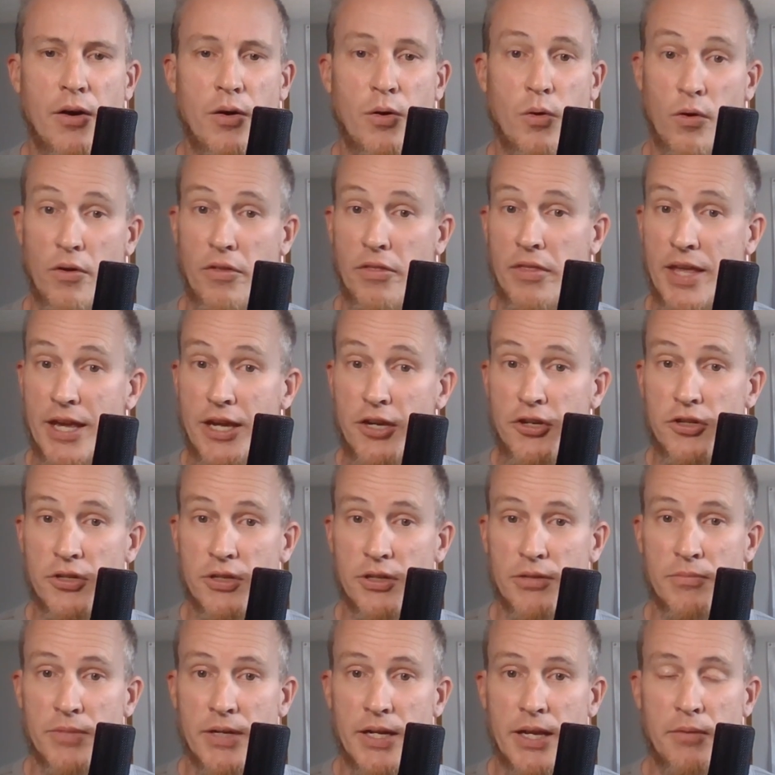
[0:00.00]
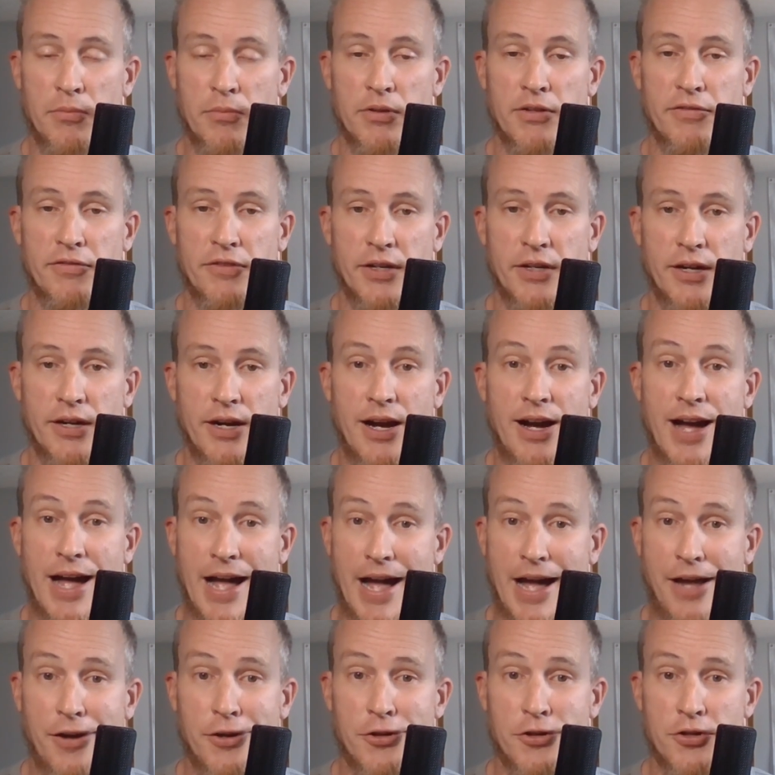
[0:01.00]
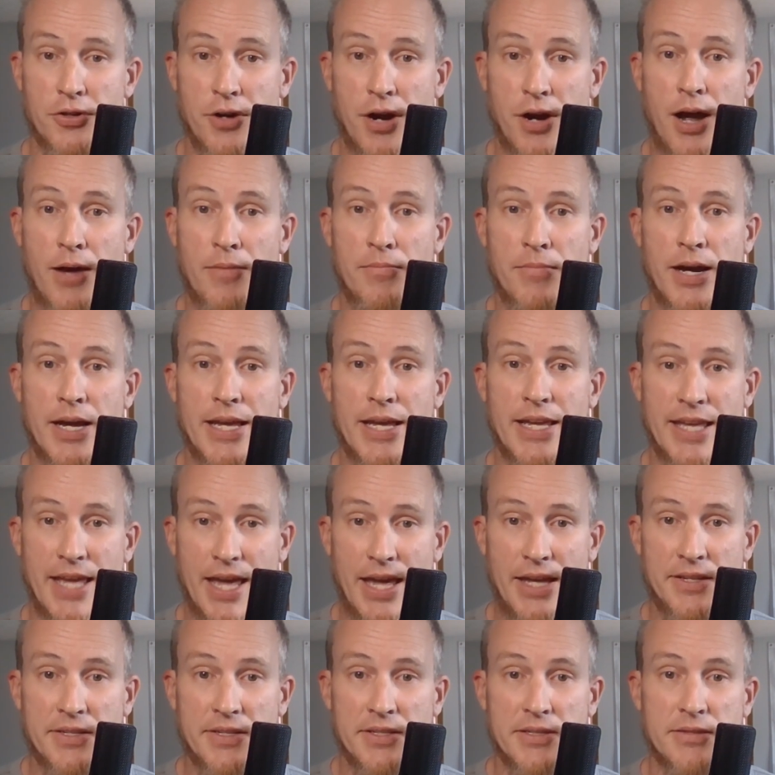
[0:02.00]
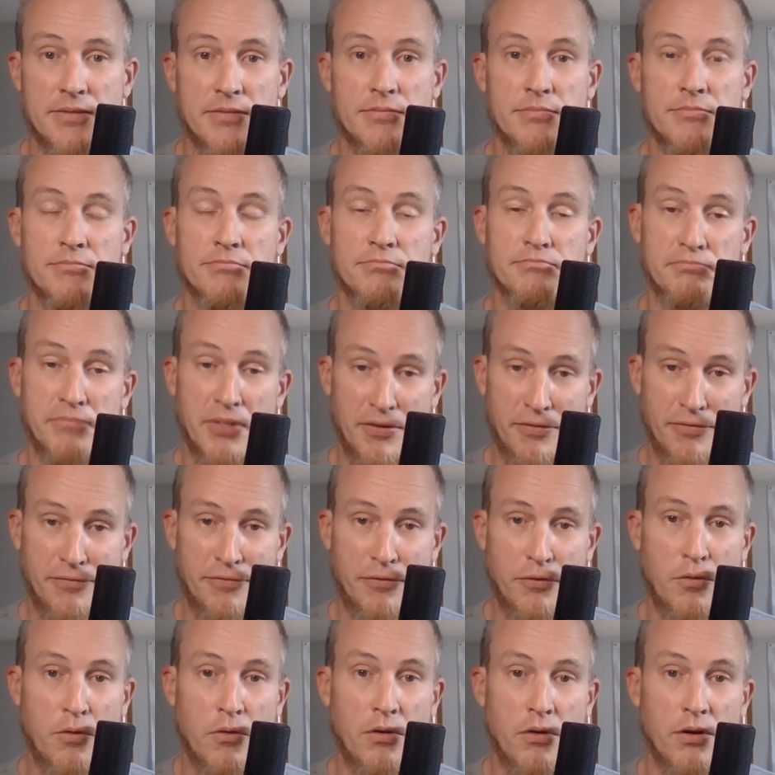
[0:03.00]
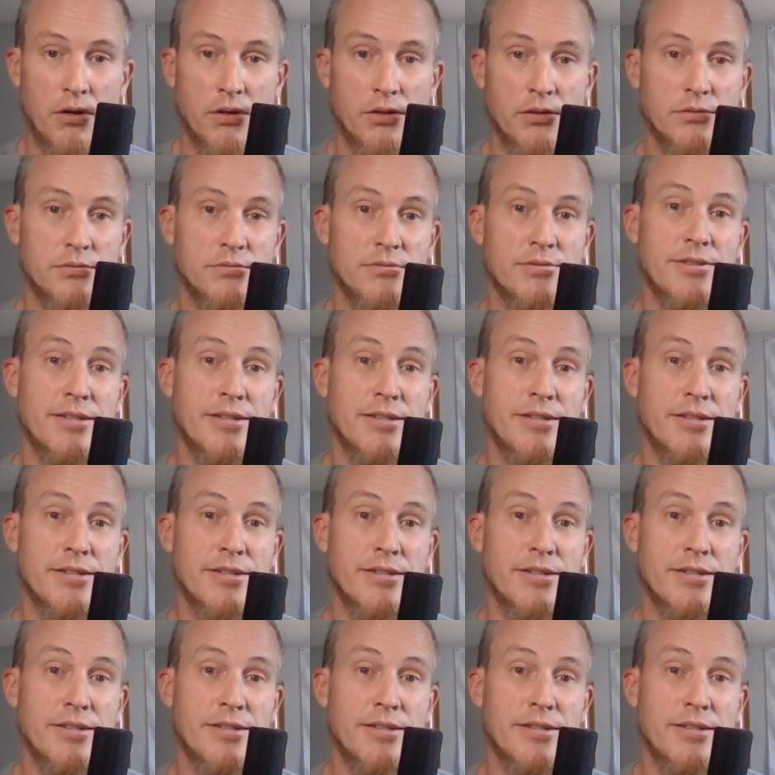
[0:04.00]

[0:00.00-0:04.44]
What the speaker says: or they should have been able to figure out how to drop my case before